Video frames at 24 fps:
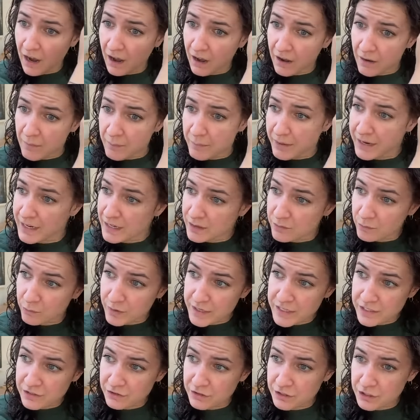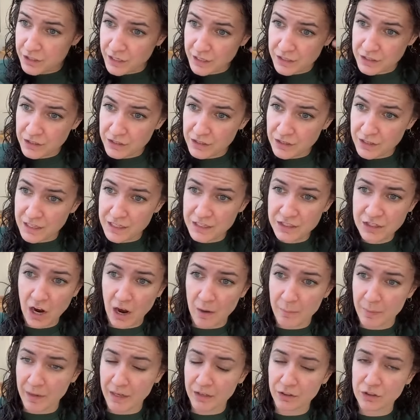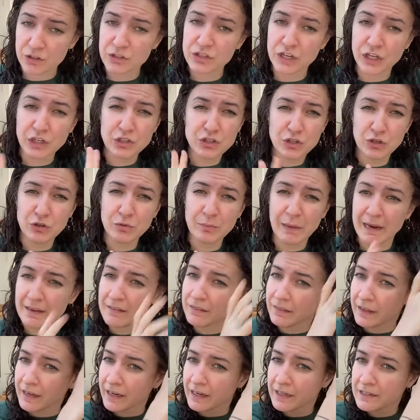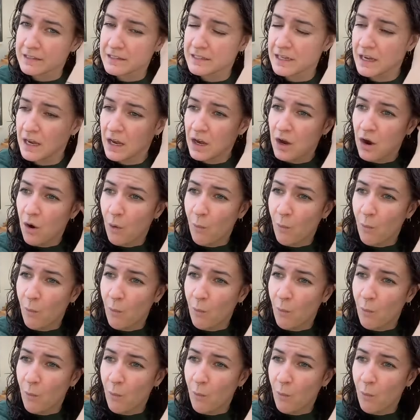But in researching this topic, there's like two main things.